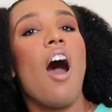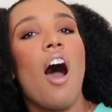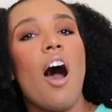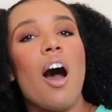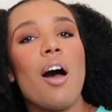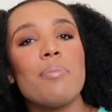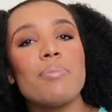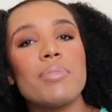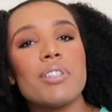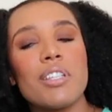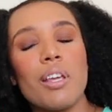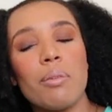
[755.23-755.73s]

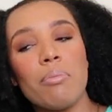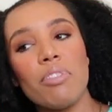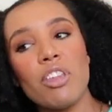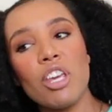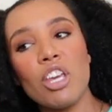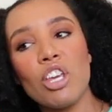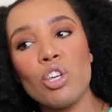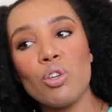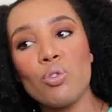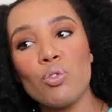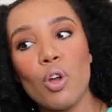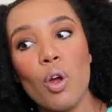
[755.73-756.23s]
Um, something
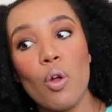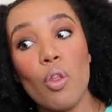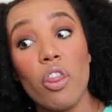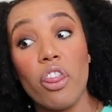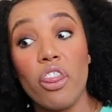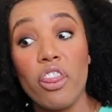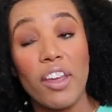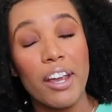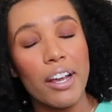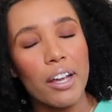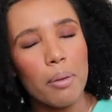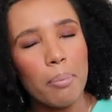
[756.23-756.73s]
you
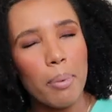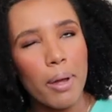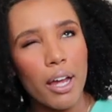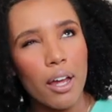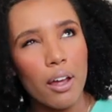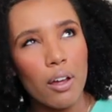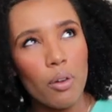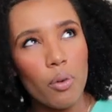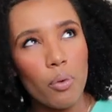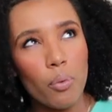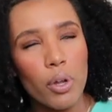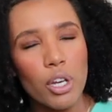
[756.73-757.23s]
don't think
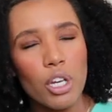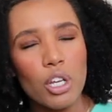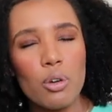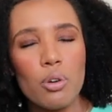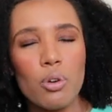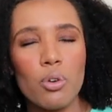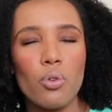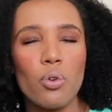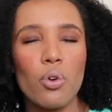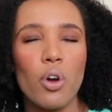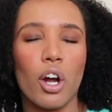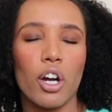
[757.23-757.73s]
about when
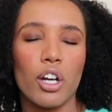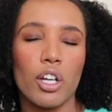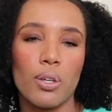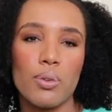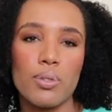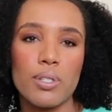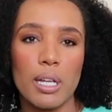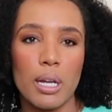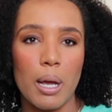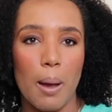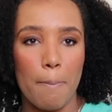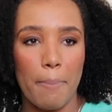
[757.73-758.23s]
you are
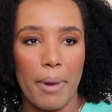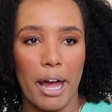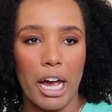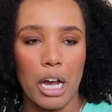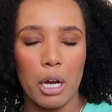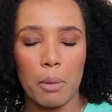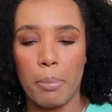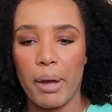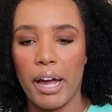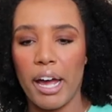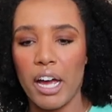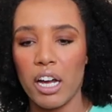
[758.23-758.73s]
using a
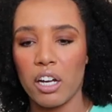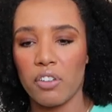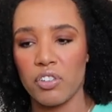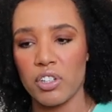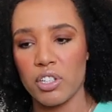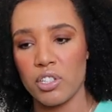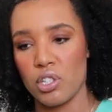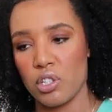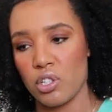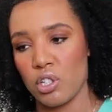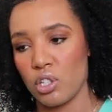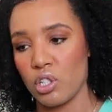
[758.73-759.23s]
backpack
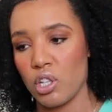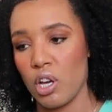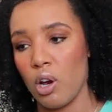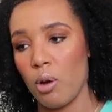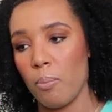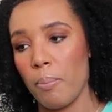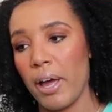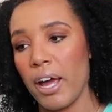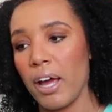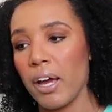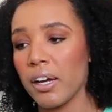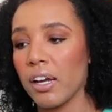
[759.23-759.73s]
versus a
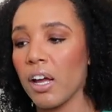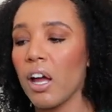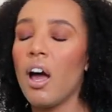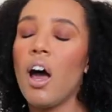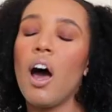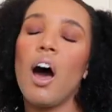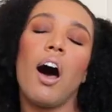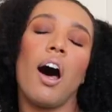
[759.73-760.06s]
tote bag,